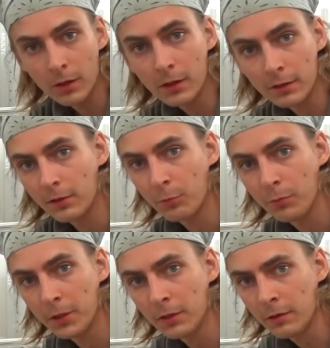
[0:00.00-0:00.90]
that's
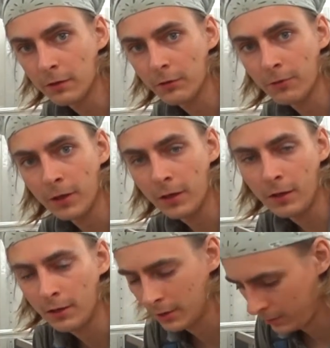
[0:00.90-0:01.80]
prepared thus far.
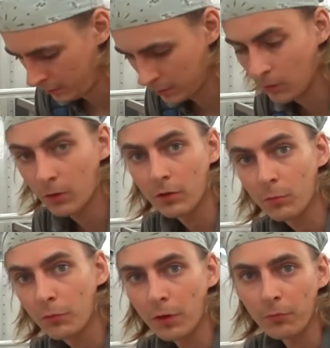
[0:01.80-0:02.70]
Now let's
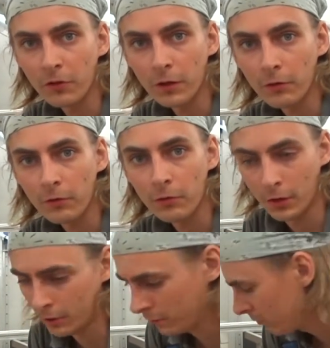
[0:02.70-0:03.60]
move upstairs
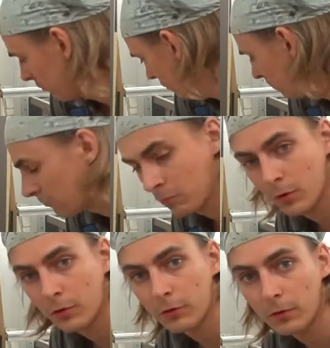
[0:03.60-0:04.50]
and
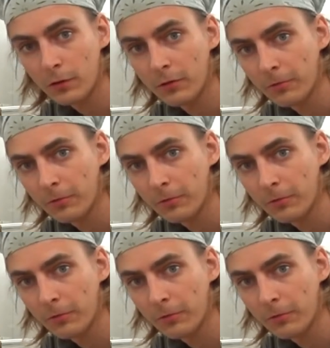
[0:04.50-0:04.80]
install this